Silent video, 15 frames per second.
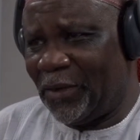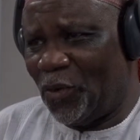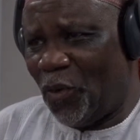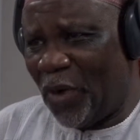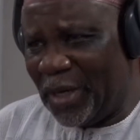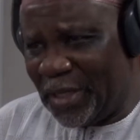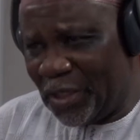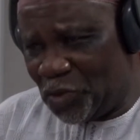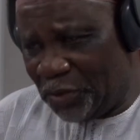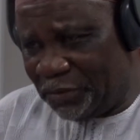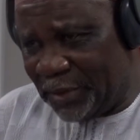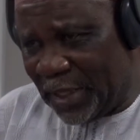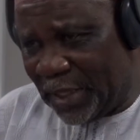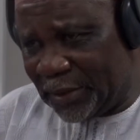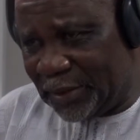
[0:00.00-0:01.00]
conduct of
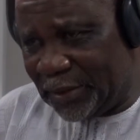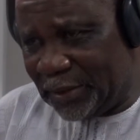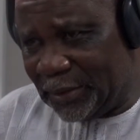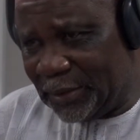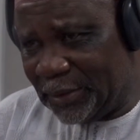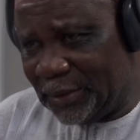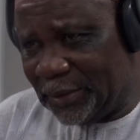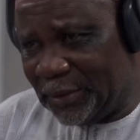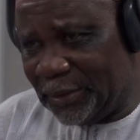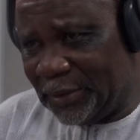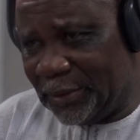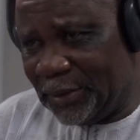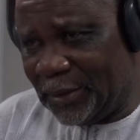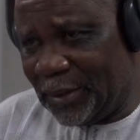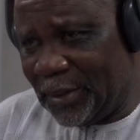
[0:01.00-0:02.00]
election,
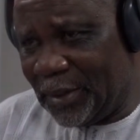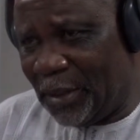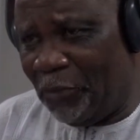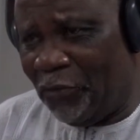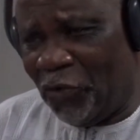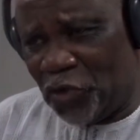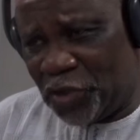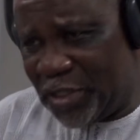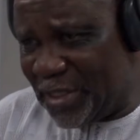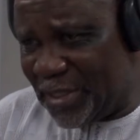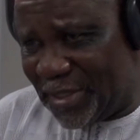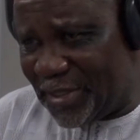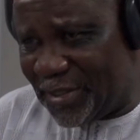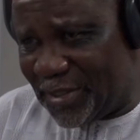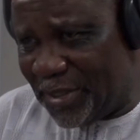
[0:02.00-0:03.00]
the voting
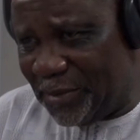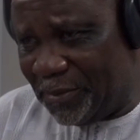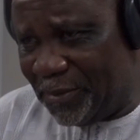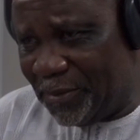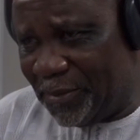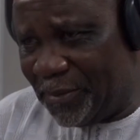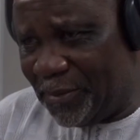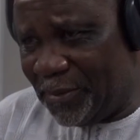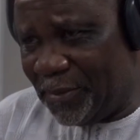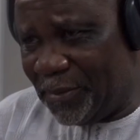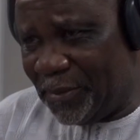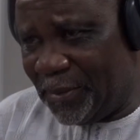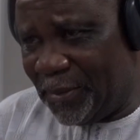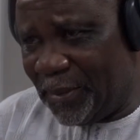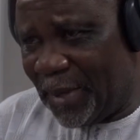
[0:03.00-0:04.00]
system,
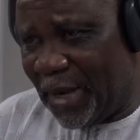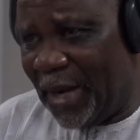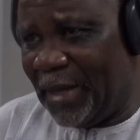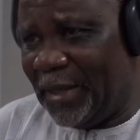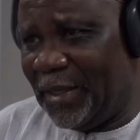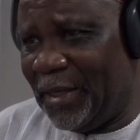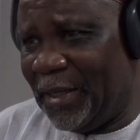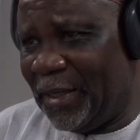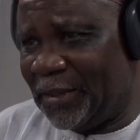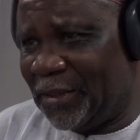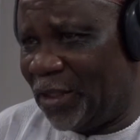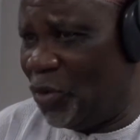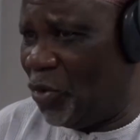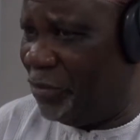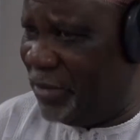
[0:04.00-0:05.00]
and
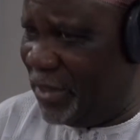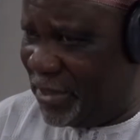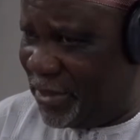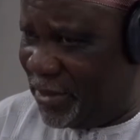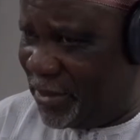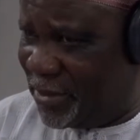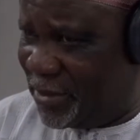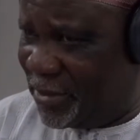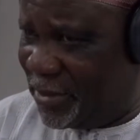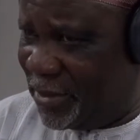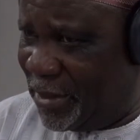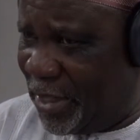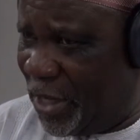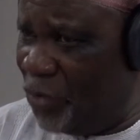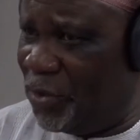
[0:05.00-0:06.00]
electoral offenses,
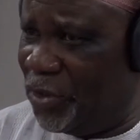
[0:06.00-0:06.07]
how